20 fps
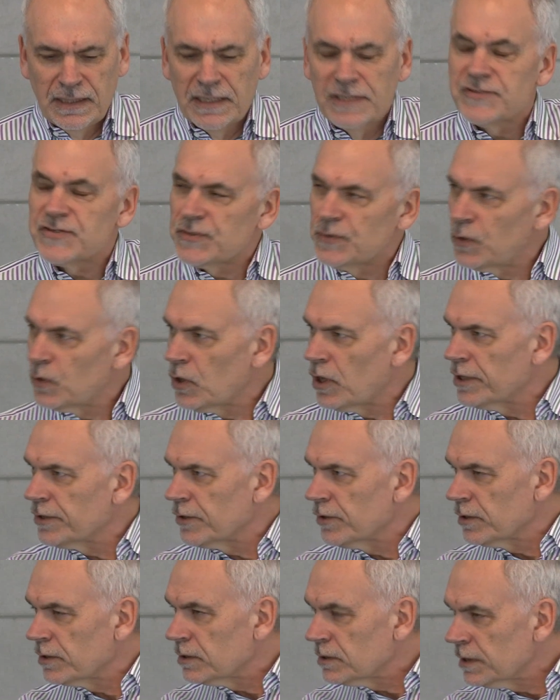It's no
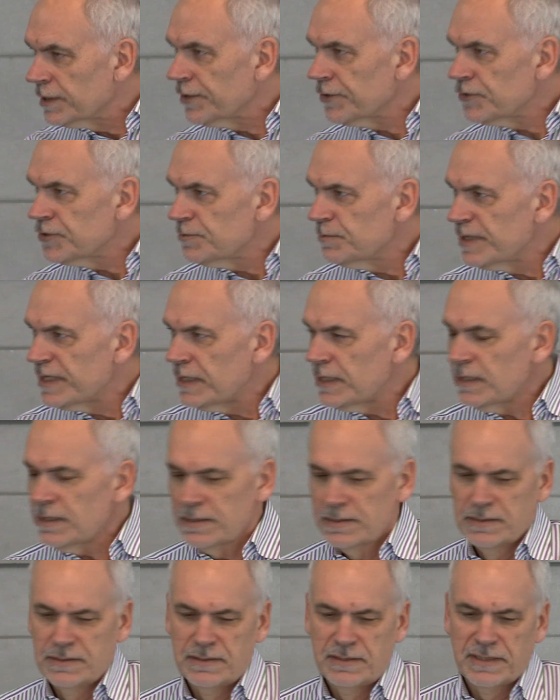longer clear to me
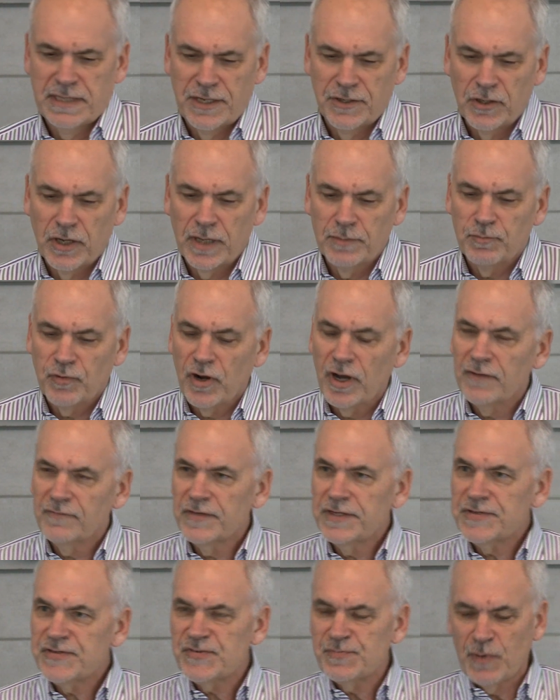that
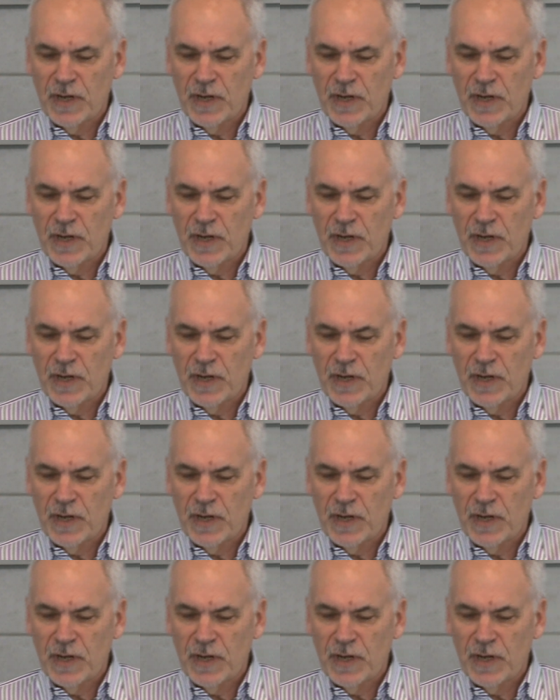nonprofits,